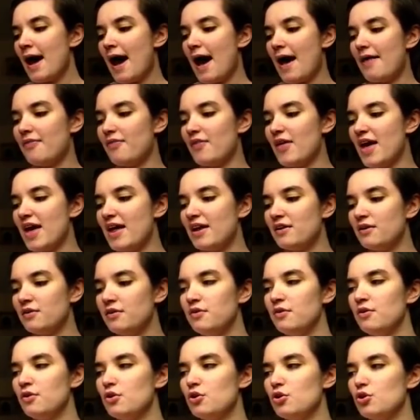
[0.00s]
And
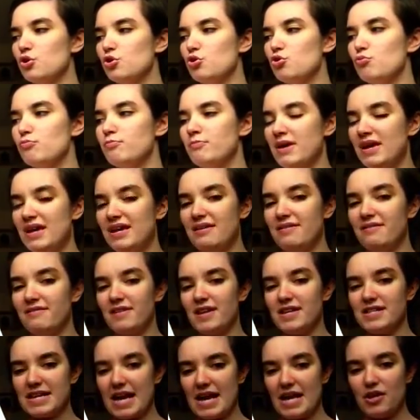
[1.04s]
then you meet
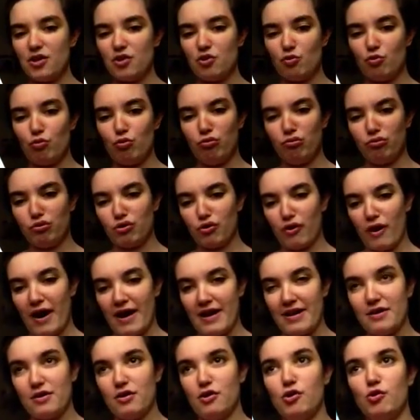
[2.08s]
this angel called
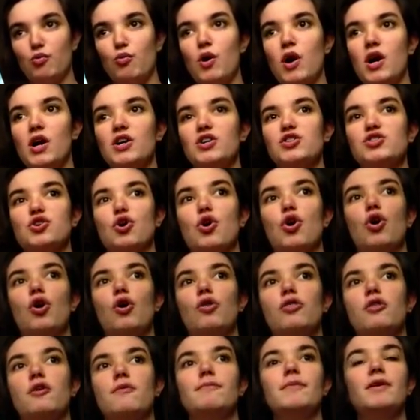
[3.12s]
Craig who works
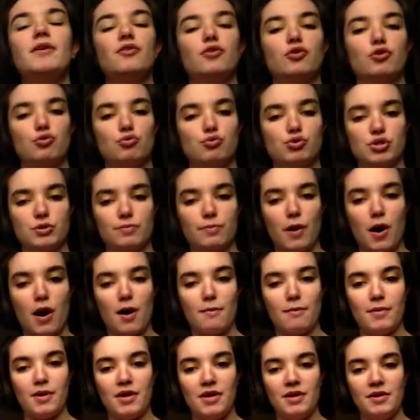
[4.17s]
on the miracles
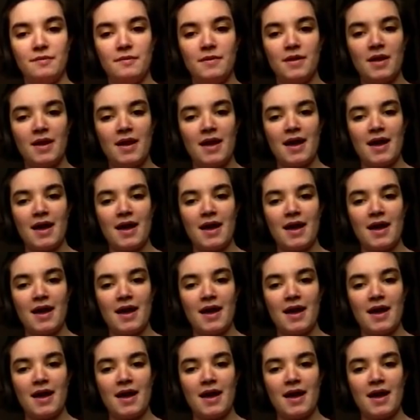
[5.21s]
department.